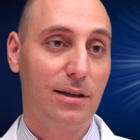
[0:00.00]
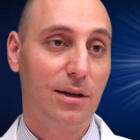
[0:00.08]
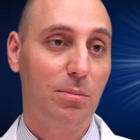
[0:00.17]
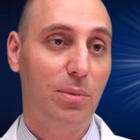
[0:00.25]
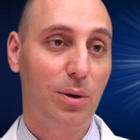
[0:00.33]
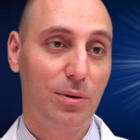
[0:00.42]

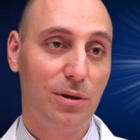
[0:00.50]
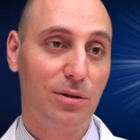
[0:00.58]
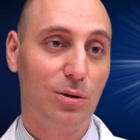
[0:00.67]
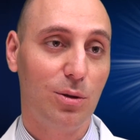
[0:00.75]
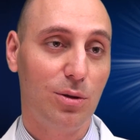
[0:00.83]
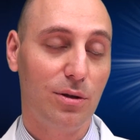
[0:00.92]

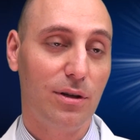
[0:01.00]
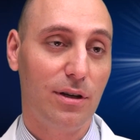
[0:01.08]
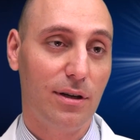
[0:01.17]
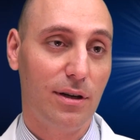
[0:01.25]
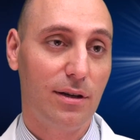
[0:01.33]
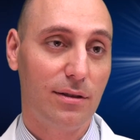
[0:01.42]
component on
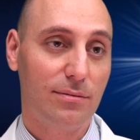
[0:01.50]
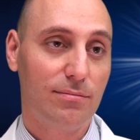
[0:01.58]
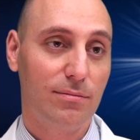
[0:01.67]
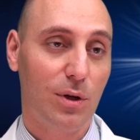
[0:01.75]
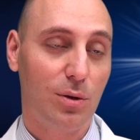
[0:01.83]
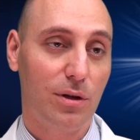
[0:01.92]

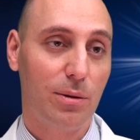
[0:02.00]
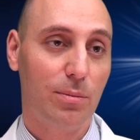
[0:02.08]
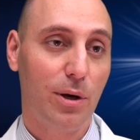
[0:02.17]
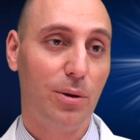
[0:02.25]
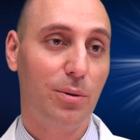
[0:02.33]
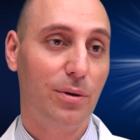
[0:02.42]
a
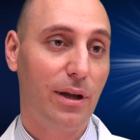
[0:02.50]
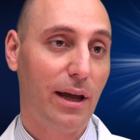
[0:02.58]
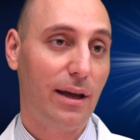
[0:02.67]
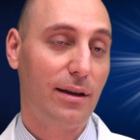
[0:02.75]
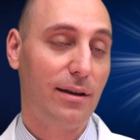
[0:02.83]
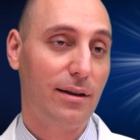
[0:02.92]
bone,
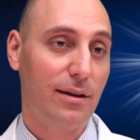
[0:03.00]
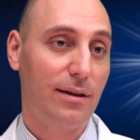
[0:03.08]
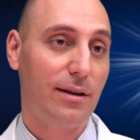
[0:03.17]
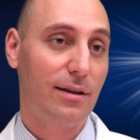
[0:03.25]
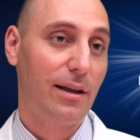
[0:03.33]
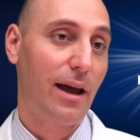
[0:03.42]
and
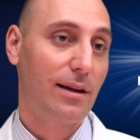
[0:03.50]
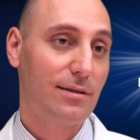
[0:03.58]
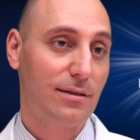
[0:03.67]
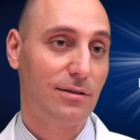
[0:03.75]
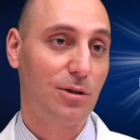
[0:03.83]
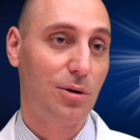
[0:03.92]
it
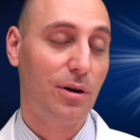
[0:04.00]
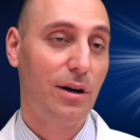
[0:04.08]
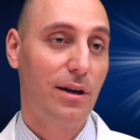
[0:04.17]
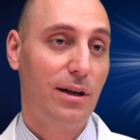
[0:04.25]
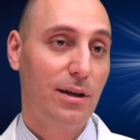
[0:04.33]
acts as your